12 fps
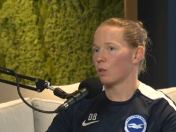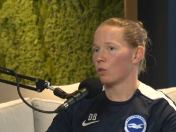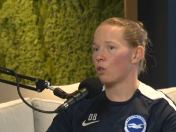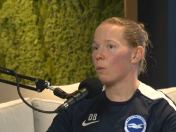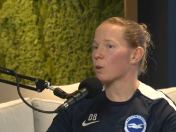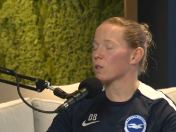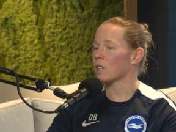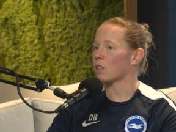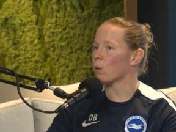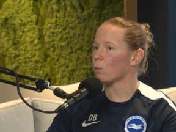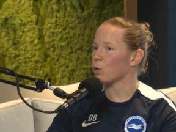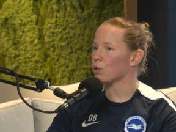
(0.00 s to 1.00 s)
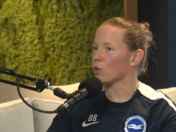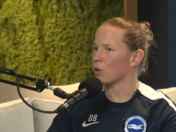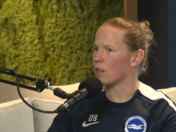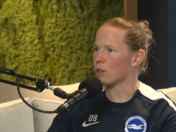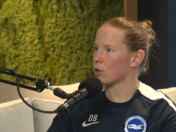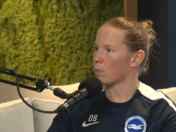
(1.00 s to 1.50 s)
Not because they don't want
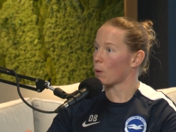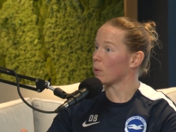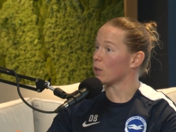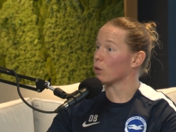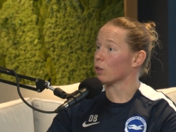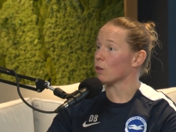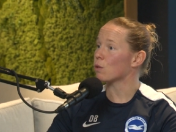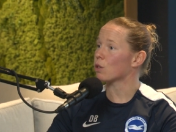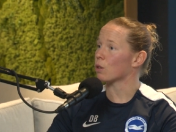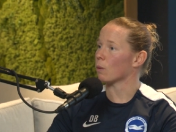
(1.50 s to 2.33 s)
to, they're just probably not used